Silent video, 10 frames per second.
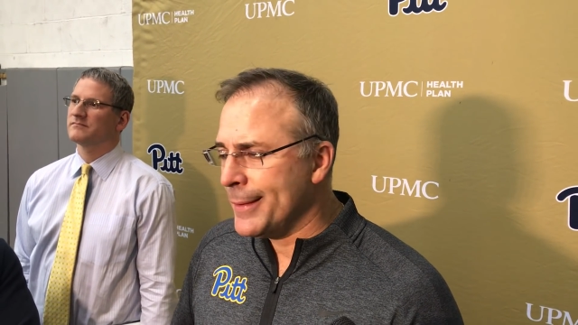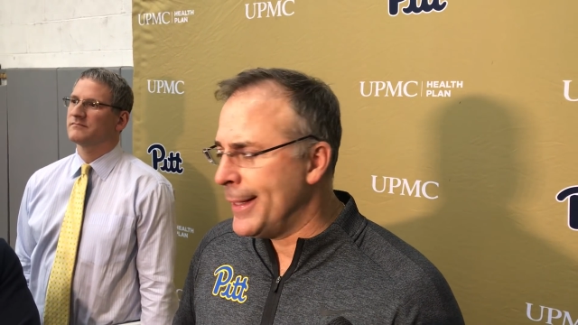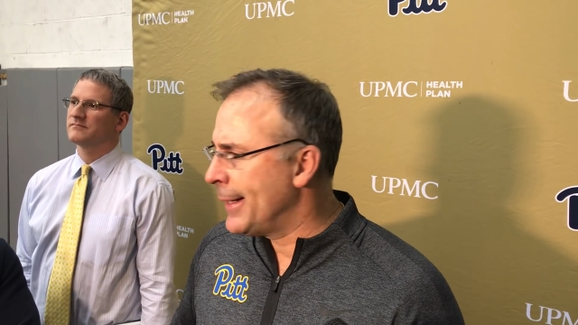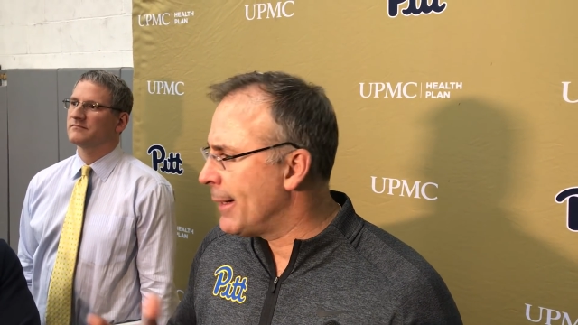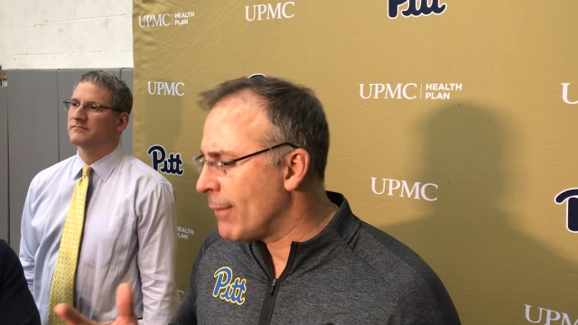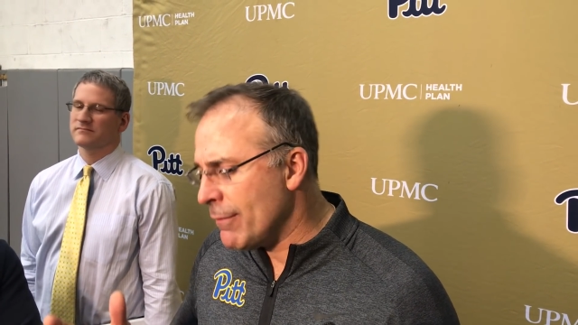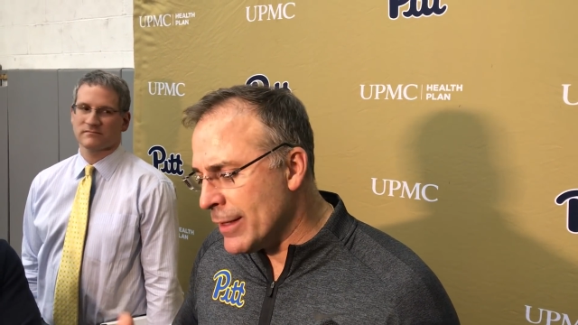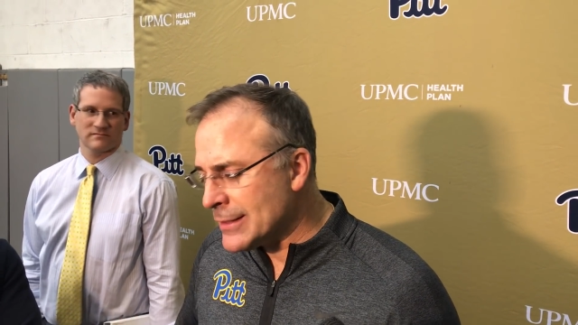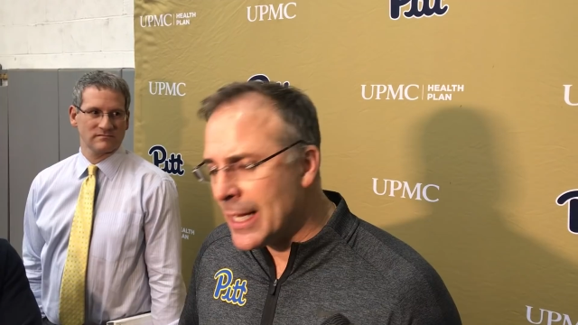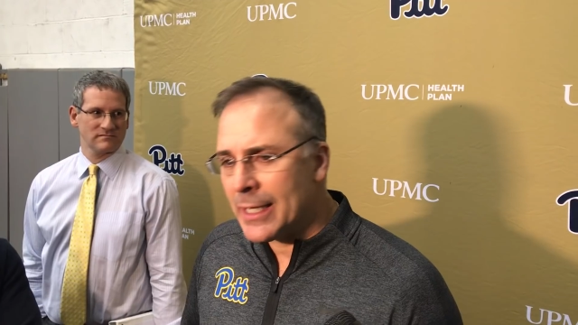Speaker 1: Again, I don't have
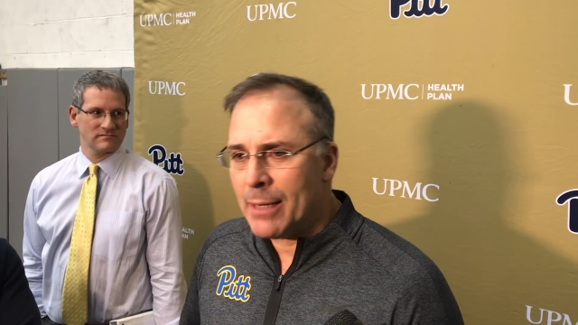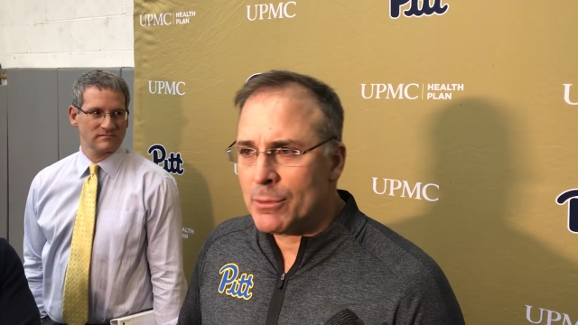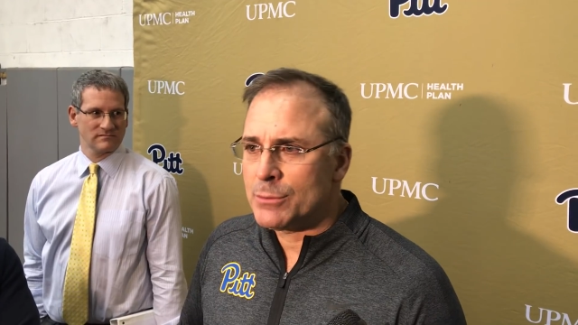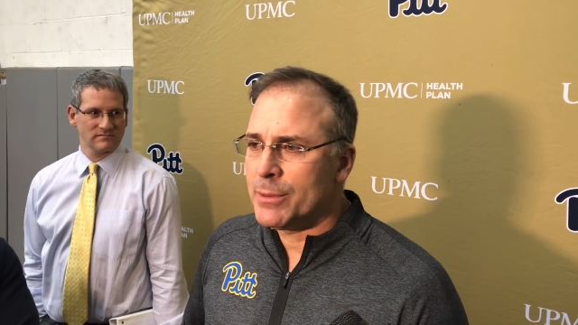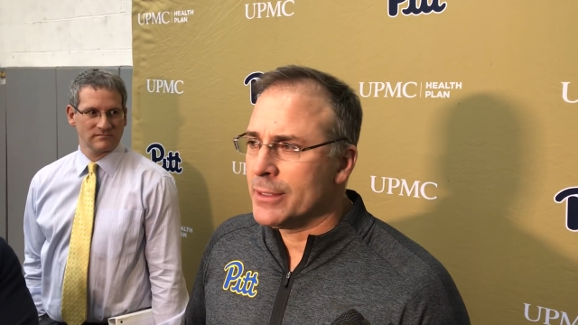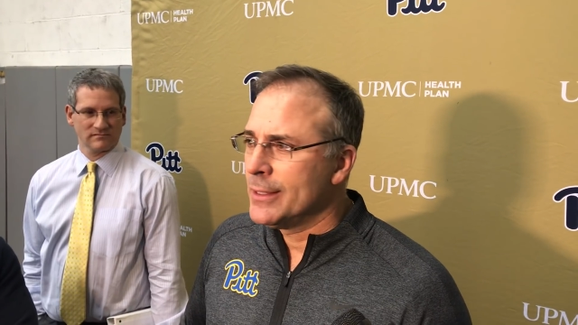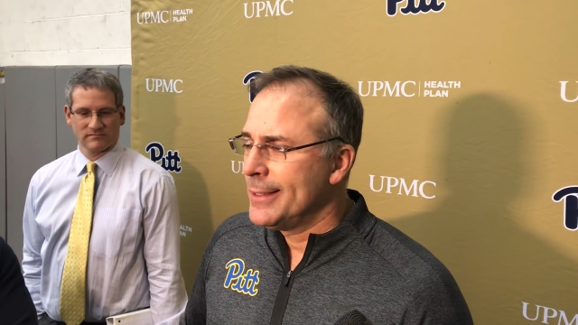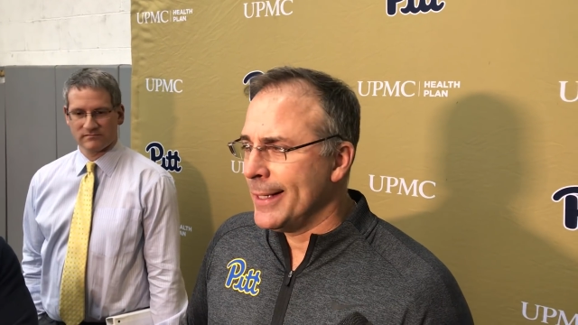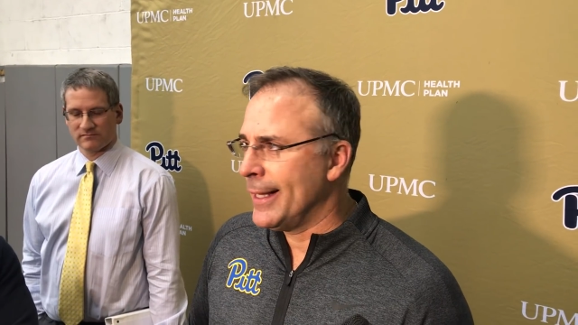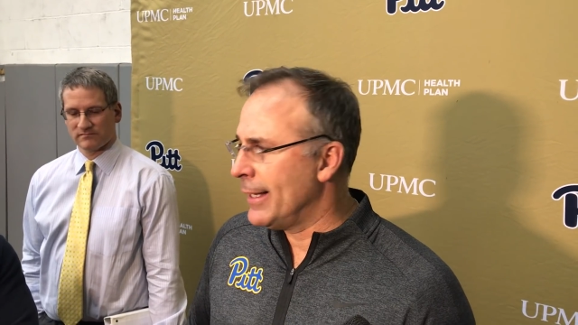the exact numbers, but,
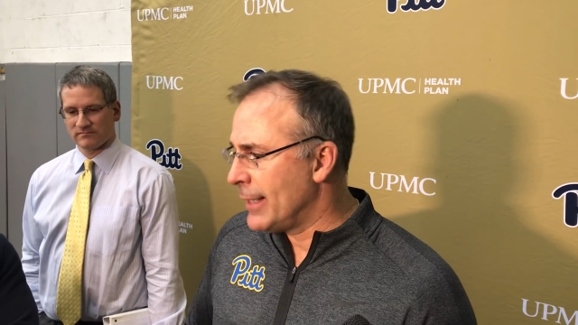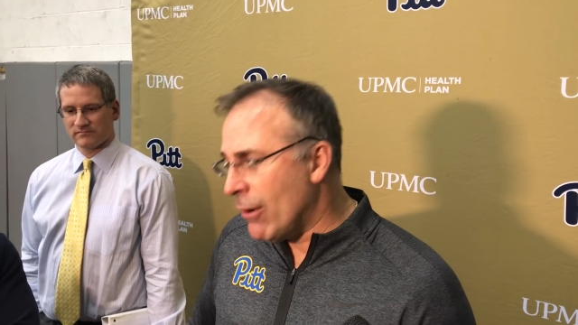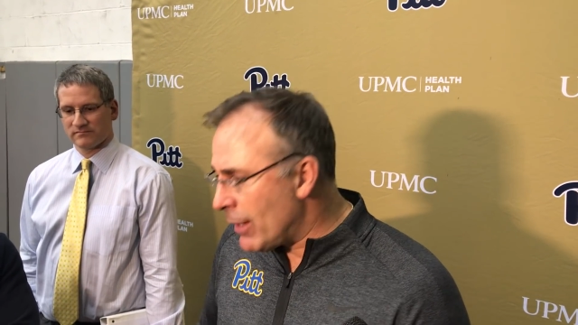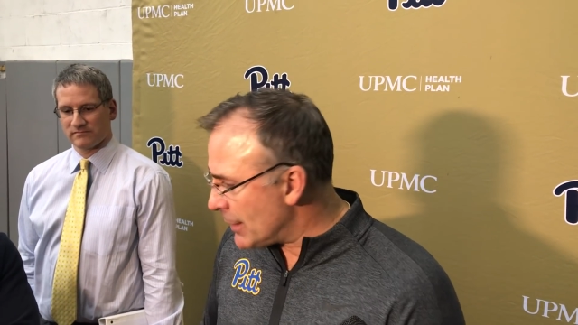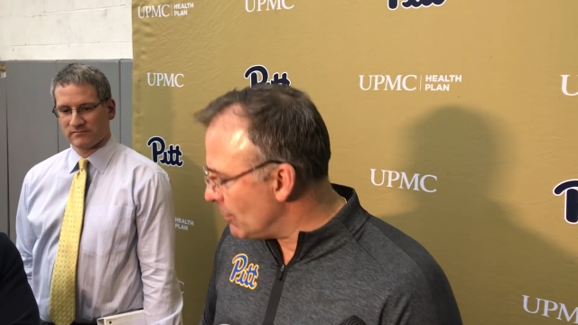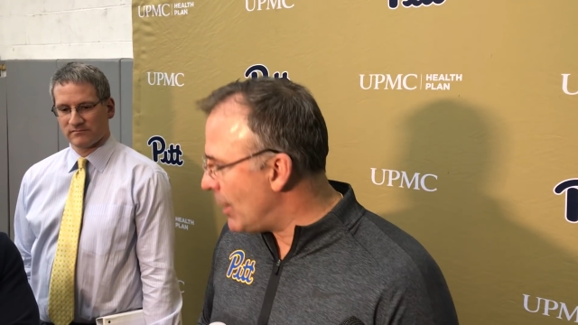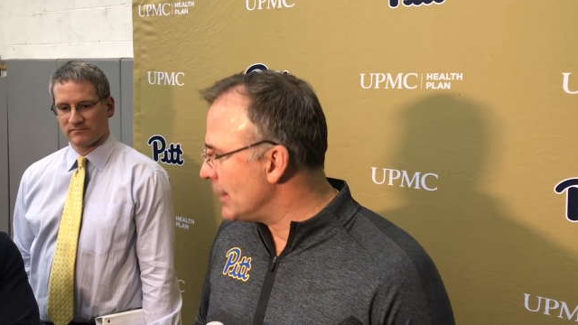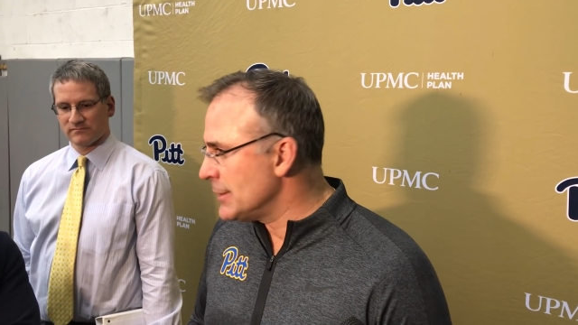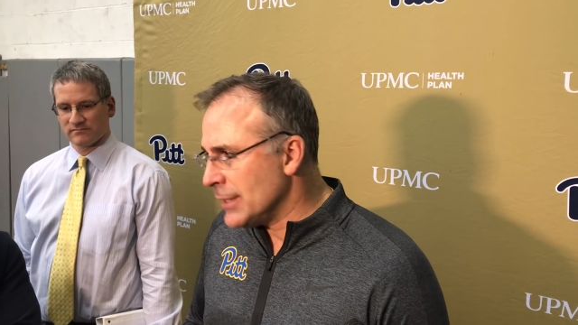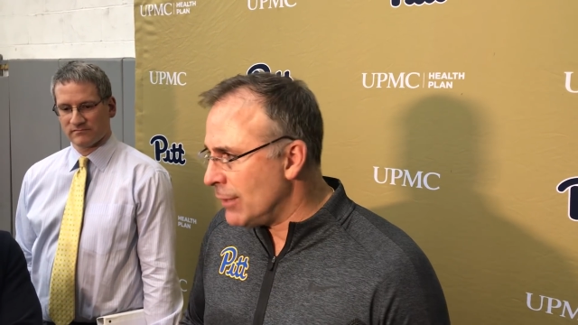and again, they all got their
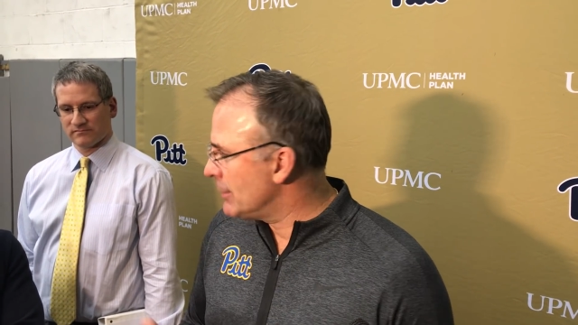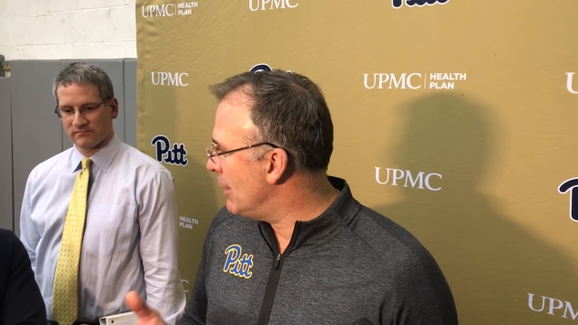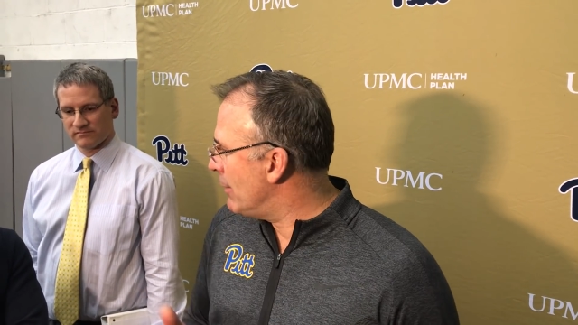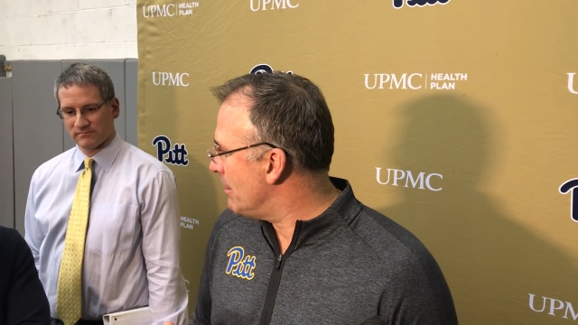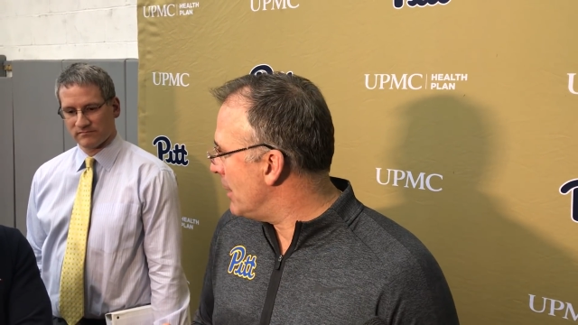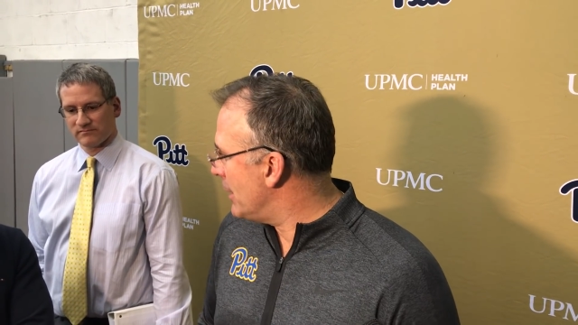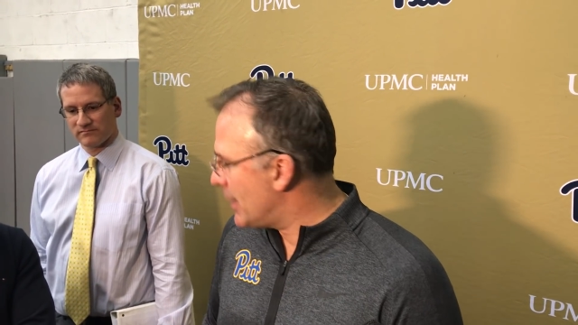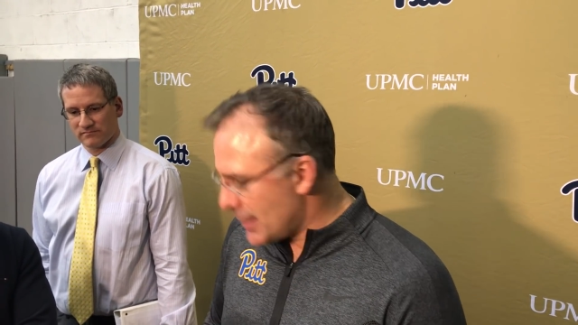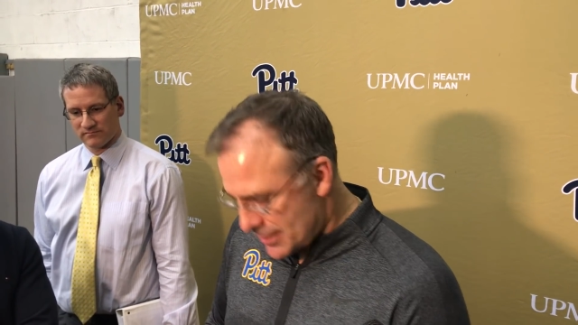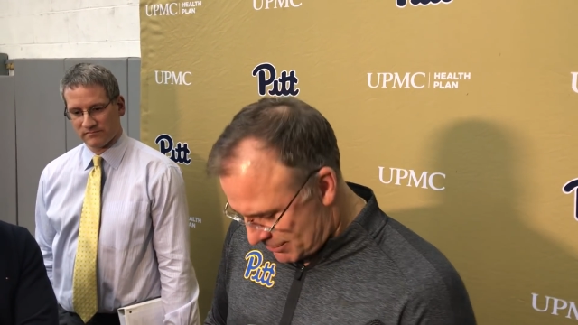watches. They don't tell anybody. They kind